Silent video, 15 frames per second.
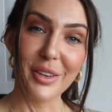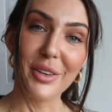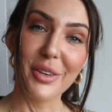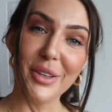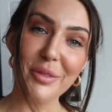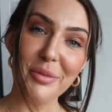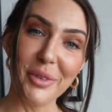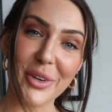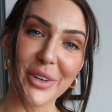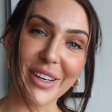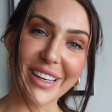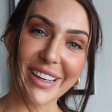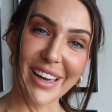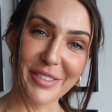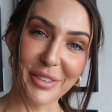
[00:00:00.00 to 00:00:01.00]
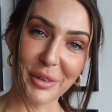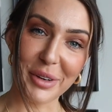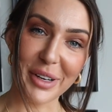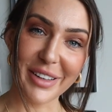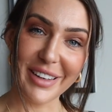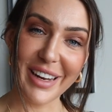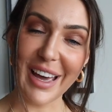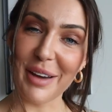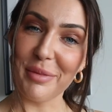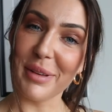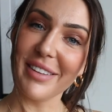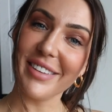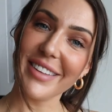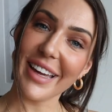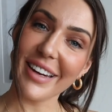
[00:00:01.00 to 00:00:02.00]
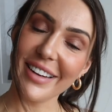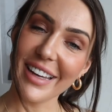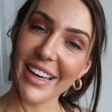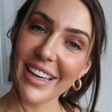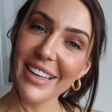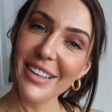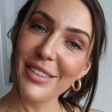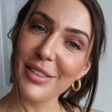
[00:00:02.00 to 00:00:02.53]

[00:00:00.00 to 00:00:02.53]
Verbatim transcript: Good morning, everyone. Happy Saturday.